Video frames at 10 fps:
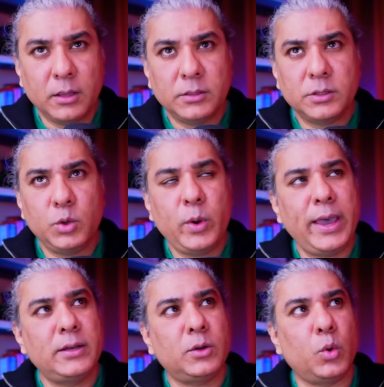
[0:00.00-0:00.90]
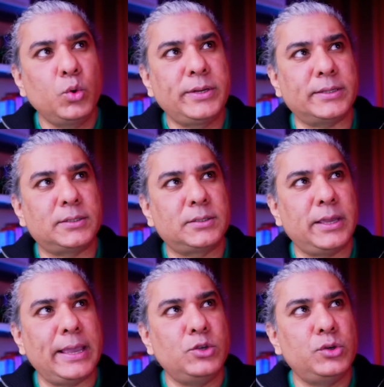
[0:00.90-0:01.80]
So you had Otis,
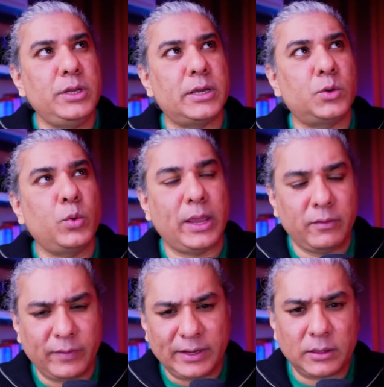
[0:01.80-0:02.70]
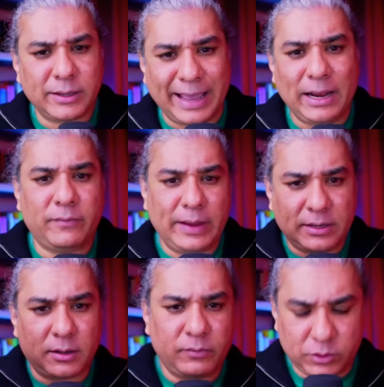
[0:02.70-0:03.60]
the engineer who invented the
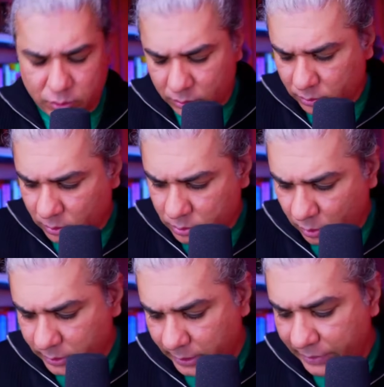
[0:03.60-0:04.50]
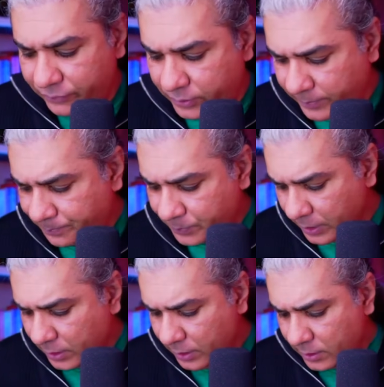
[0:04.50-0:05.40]
elevator, which is also called a lift.
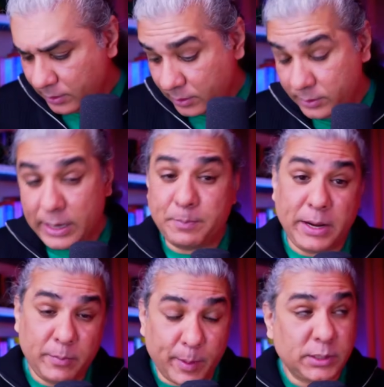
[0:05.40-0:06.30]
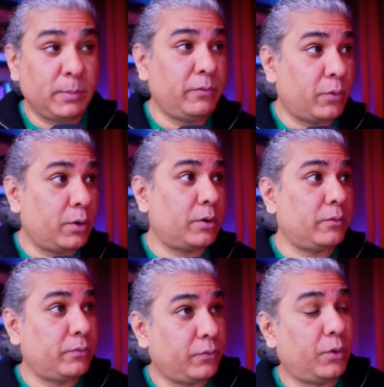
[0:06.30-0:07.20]
And that made it possible
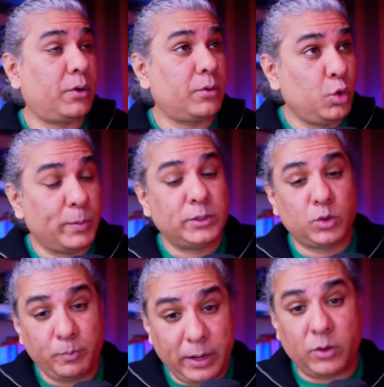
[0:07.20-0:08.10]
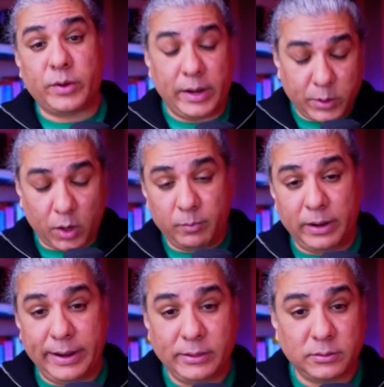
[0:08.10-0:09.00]
for humans to build really tall
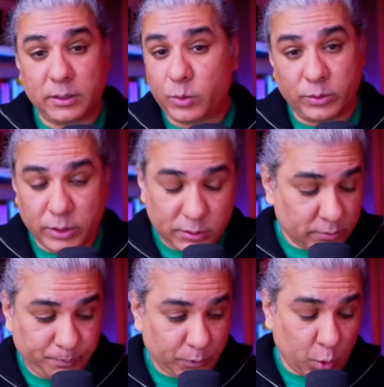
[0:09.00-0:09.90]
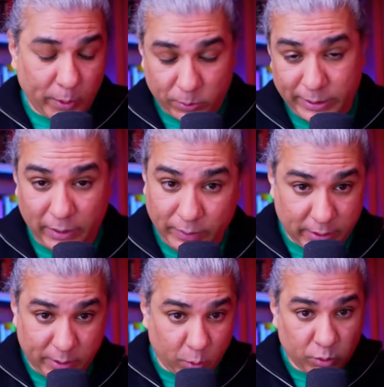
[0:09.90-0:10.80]
buildings. And you could just go into the
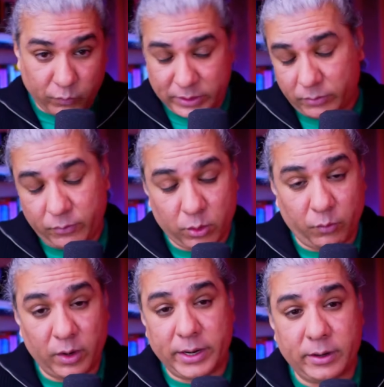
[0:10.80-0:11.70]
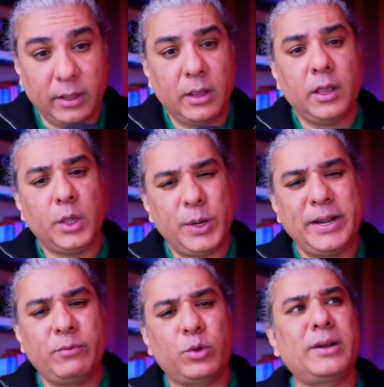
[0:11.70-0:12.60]
elevator and go to whichever floor you wanted. You
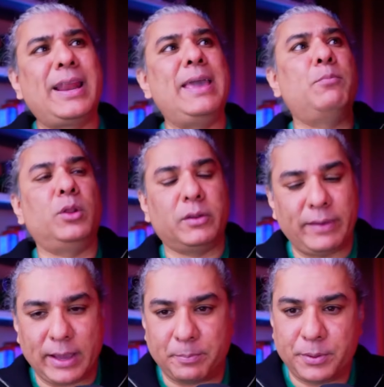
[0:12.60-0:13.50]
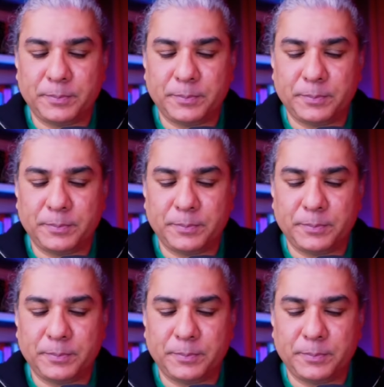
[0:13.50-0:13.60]
didn't have to climb all the way up.